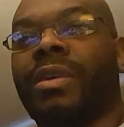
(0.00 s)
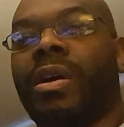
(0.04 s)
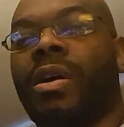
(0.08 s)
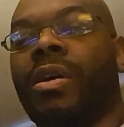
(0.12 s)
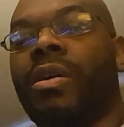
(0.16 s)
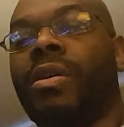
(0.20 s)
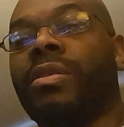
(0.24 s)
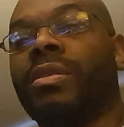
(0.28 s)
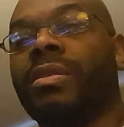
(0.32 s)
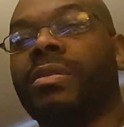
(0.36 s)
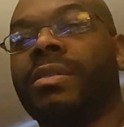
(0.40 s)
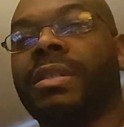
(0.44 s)

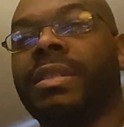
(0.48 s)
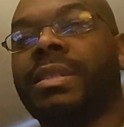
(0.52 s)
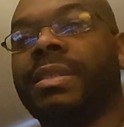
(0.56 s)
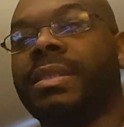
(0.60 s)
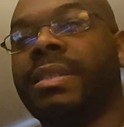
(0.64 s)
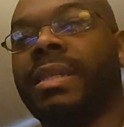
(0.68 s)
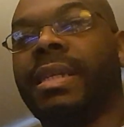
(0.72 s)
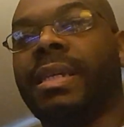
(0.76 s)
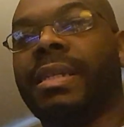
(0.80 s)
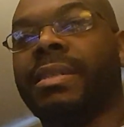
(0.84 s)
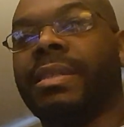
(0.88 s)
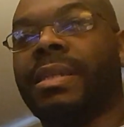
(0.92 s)
all of his
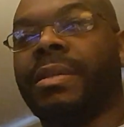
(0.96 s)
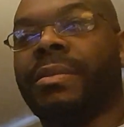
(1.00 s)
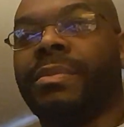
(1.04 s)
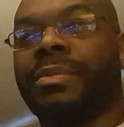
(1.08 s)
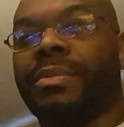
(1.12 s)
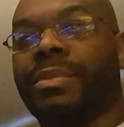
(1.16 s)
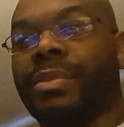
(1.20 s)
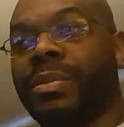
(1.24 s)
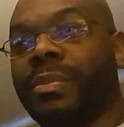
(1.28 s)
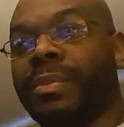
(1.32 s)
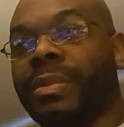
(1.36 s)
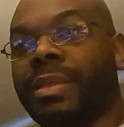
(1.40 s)
games I
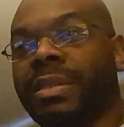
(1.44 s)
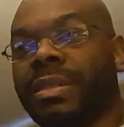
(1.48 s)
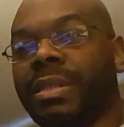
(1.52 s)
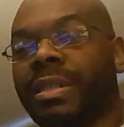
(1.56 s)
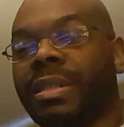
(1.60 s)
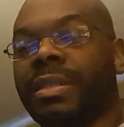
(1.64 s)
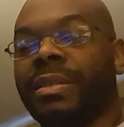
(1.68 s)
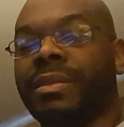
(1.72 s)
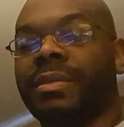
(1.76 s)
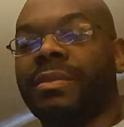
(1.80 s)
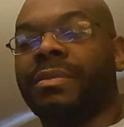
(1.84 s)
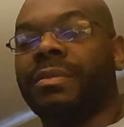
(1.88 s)
pretty much
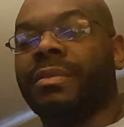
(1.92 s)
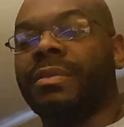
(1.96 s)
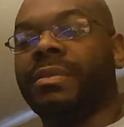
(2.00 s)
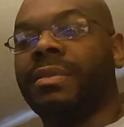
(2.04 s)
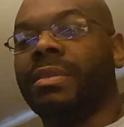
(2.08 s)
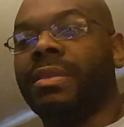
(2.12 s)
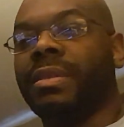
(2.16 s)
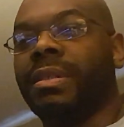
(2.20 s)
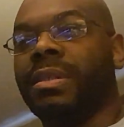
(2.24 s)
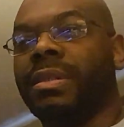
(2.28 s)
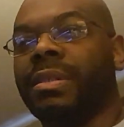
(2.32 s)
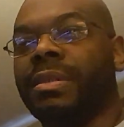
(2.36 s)
love.
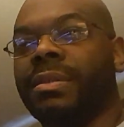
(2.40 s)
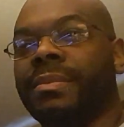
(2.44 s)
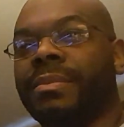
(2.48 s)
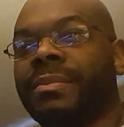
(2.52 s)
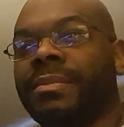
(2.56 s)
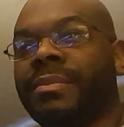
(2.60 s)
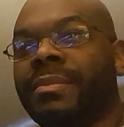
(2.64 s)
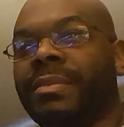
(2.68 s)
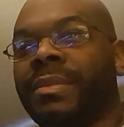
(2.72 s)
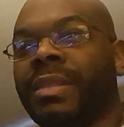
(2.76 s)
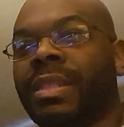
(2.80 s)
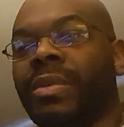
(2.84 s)

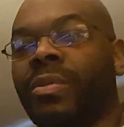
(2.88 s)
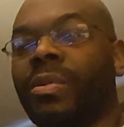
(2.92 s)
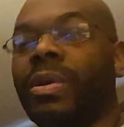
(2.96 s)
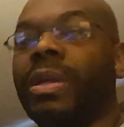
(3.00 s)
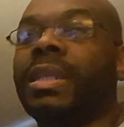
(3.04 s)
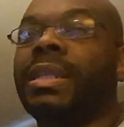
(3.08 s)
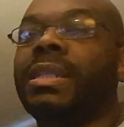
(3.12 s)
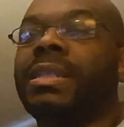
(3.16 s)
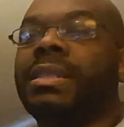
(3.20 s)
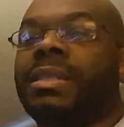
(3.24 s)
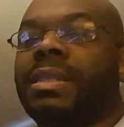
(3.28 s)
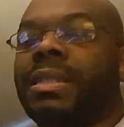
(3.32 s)
Well,
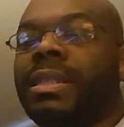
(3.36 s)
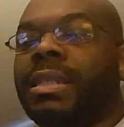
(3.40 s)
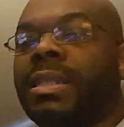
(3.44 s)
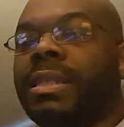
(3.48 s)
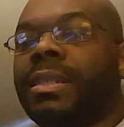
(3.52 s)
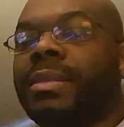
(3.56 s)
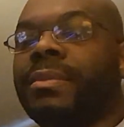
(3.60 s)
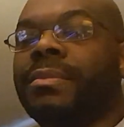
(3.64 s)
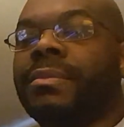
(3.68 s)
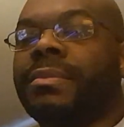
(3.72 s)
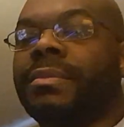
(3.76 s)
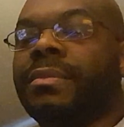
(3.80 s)
at least the